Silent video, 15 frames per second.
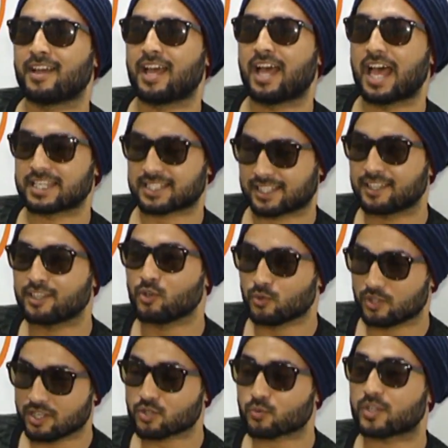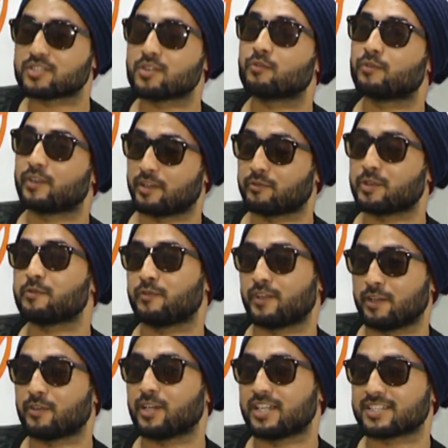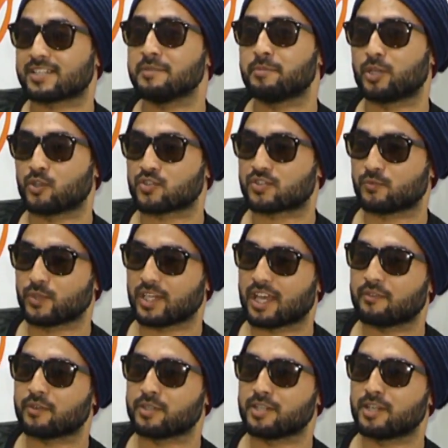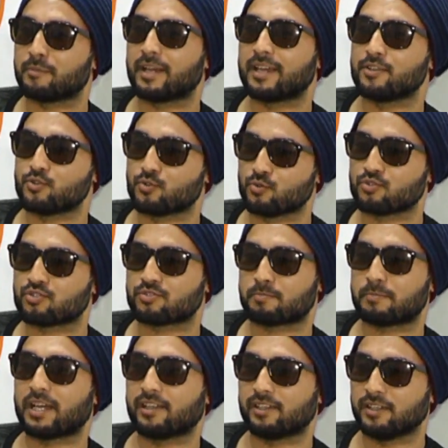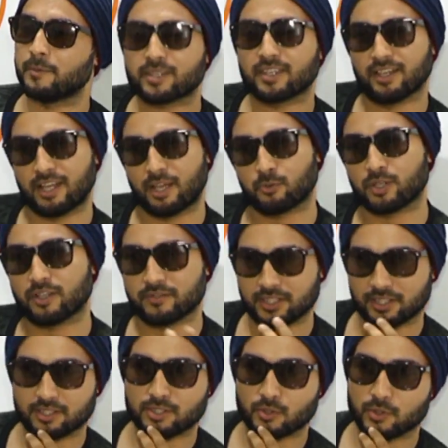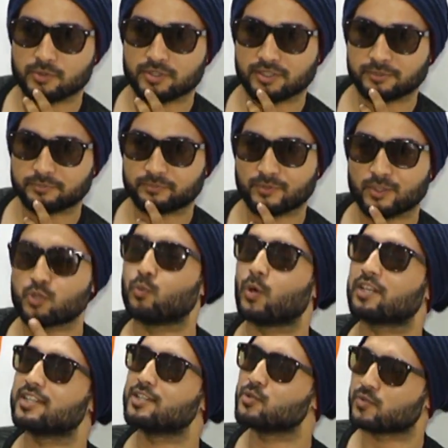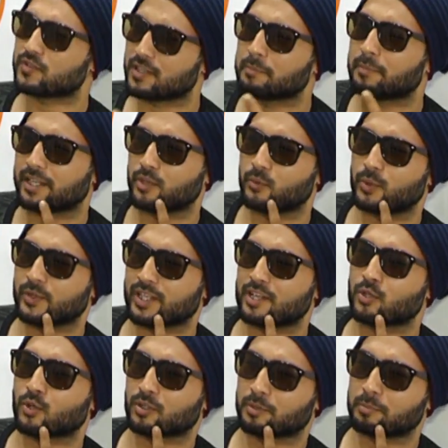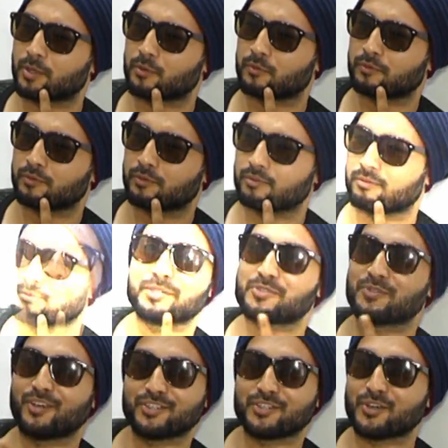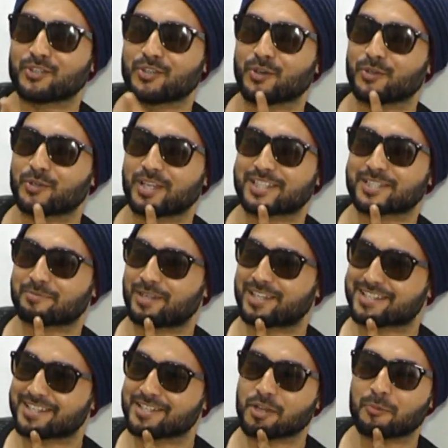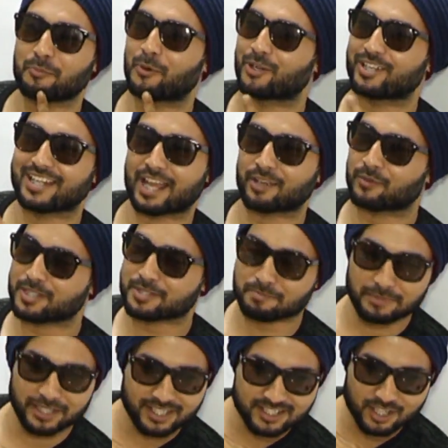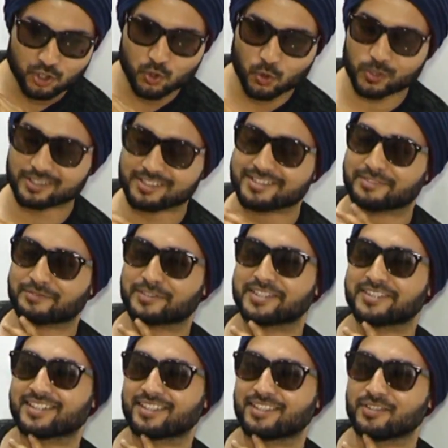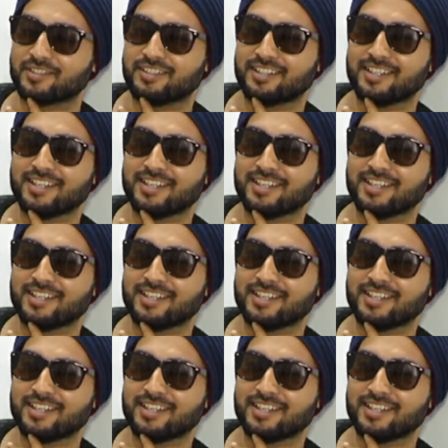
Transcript: asking you this, what's your favorite flavor, is it? Because we have a nearby juice parlor. Yeah, I would have taken you out there. What did you think, by the way, when I talked about, but your expression, your body language means a total different thing, you know?